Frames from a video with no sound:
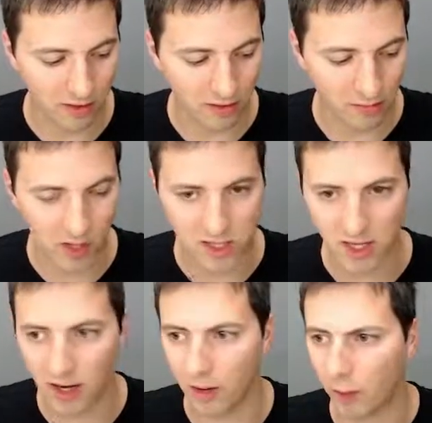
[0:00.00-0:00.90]
Otherwise,
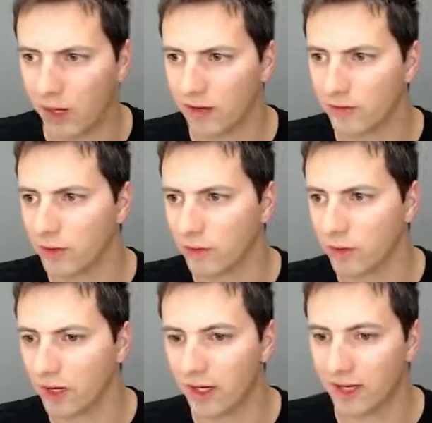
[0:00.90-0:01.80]
I will have
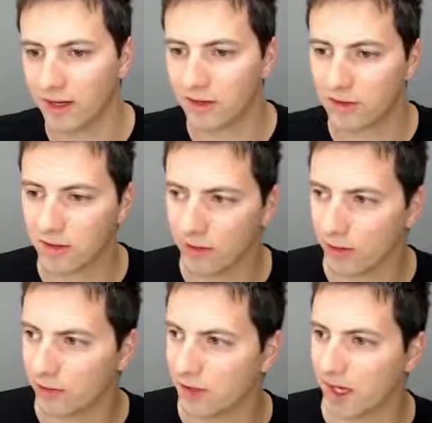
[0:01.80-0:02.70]
to again turn
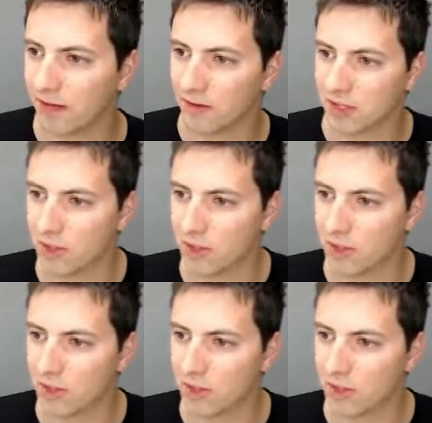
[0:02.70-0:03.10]
off the gateway.